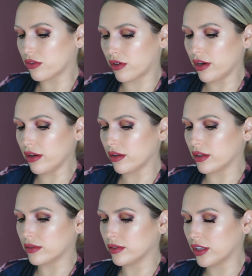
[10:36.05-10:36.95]
right on.
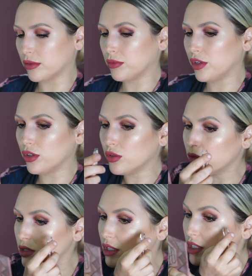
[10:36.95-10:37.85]
Let me
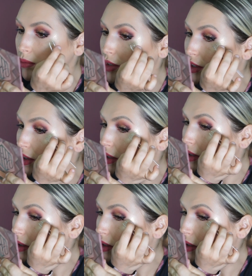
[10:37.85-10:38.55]
use this mirror.